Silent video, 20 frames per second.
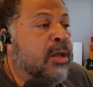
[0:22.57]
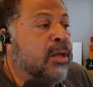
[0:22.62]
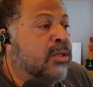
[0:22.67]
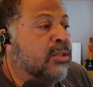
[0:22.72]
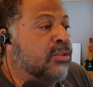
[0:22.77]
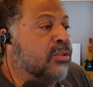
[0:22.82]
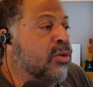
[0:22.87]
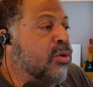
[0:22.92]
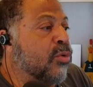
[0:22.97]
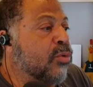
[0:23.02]

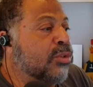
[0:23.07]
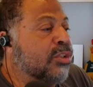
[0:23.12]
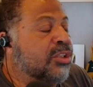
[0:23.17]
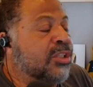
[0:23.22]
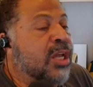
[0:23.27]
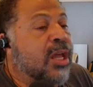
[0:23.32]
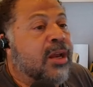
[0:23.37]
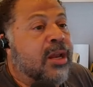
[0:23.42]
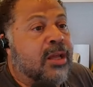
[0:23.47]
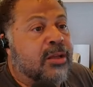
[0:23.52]
So,
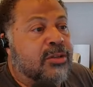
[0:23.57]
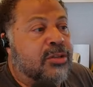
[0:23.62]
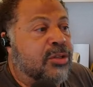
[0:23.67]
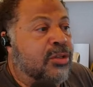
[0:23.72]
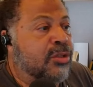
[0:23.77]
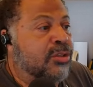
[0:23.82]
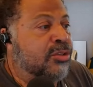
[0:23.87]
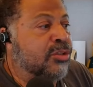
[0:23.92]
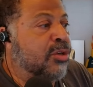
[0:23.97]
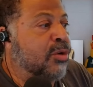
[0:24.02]
shout out to
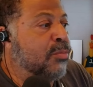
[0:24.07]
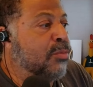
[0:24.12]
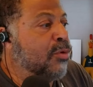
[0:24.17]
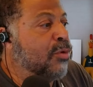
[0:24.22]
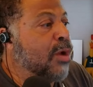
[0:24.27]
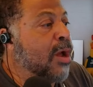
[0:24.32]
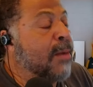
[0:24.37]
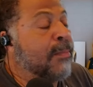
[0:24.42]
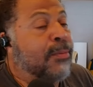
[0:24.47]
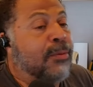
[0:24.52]
you, Jobu.
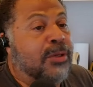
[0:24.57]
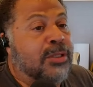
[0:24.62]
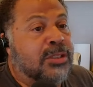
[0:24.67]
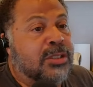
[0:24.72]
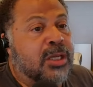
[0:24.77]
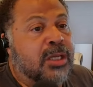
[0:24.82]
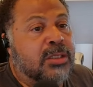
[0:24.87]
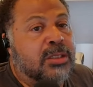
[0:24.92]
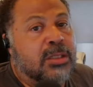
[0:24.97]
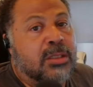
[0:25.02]
I
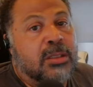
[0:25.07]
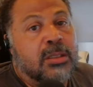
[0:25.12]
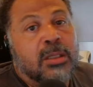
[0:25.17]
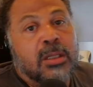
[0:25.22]
appreciate you.